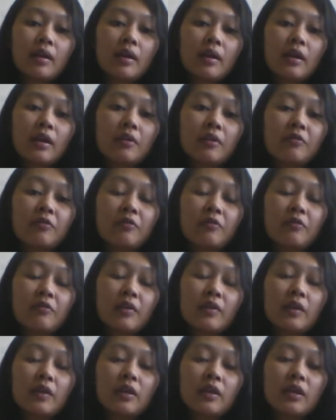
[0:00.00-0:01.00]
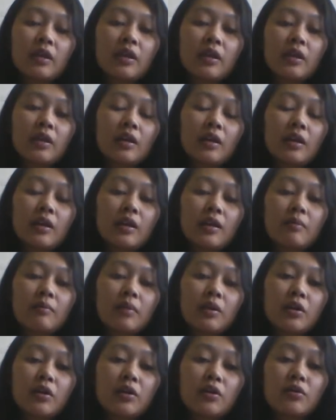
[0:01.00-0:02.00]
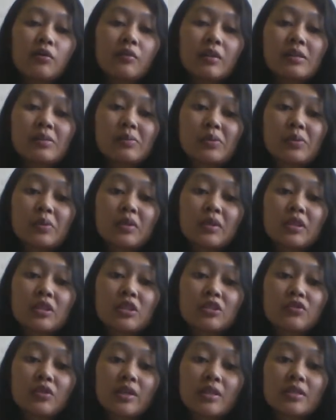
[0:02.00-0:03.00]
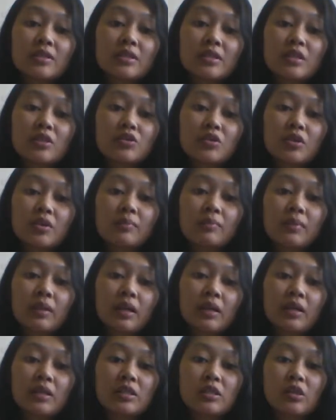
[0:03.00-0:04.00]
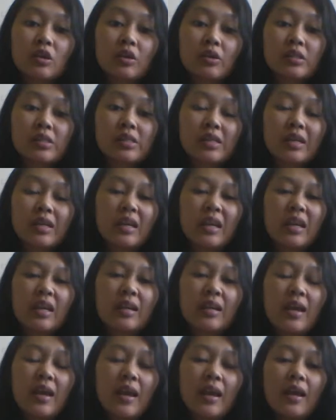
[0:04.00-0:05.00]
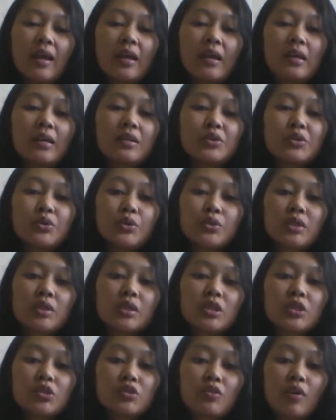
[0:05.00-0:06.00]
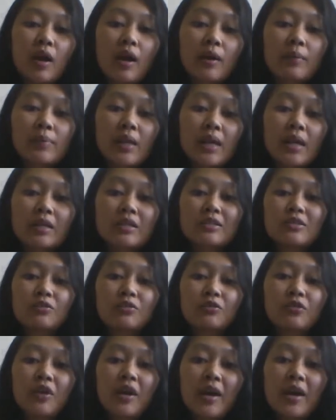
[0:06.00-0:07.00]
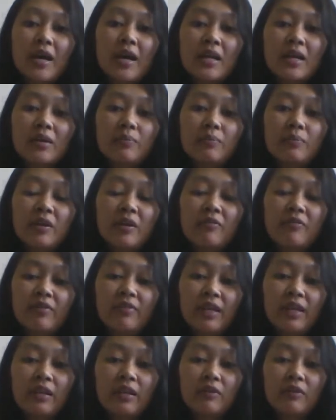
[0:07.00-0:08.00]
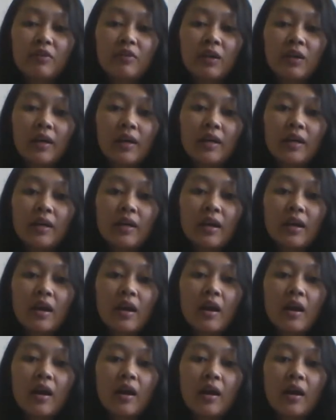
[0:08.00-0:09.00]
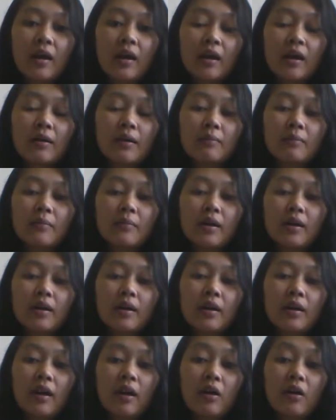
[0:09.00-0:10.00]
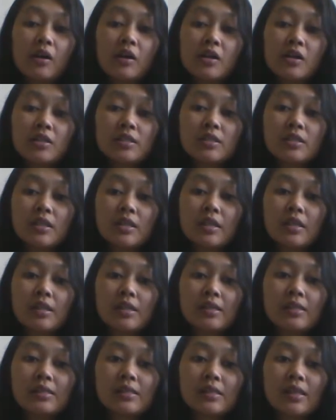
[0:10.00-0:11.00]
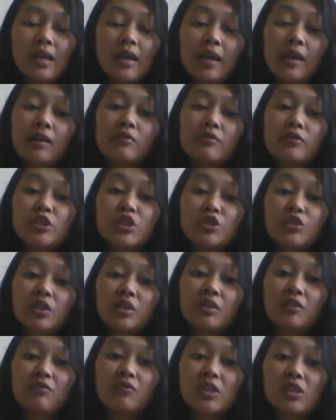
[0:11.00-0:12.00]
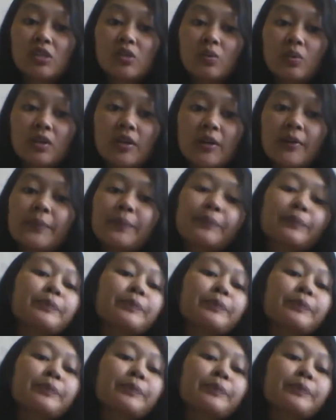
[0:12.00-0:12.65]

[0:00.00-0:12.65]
if the acute respiratory distress syndrome lungs are seen, it is usually described as red, beefy, liver-like. Ards is a restrictive disorder.